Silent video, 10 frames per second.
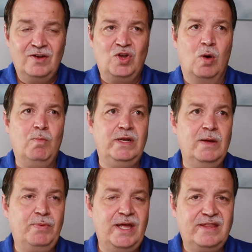Don't
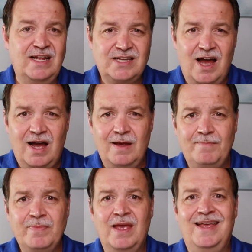manipulate that time
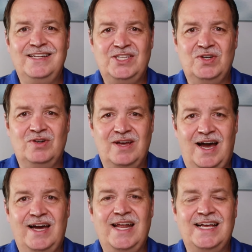until
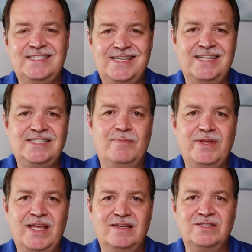God has said
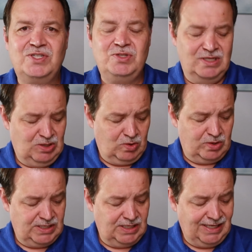something else to you in
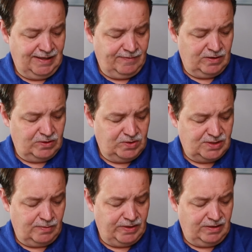order to leave it or do
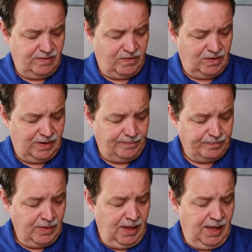something differently.
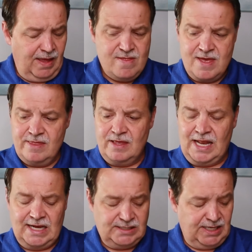And then the
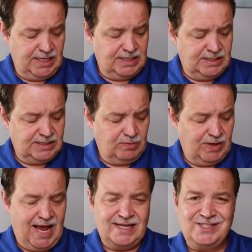last thing is I want
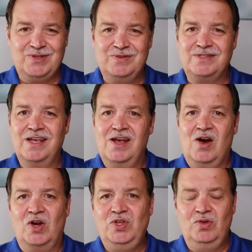to ask you is,
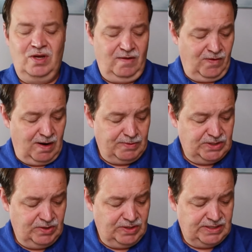are you looking for
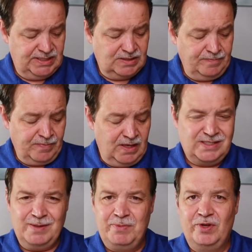opportunities
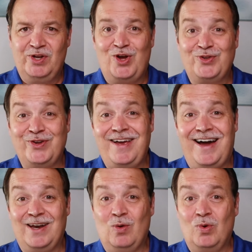to build an altar to
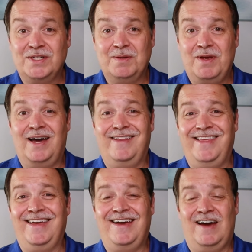God and worship God and
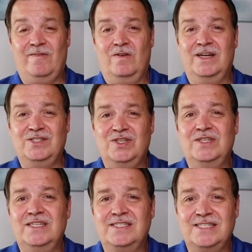thank God for His
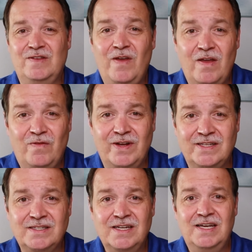goodness and His faithfulness?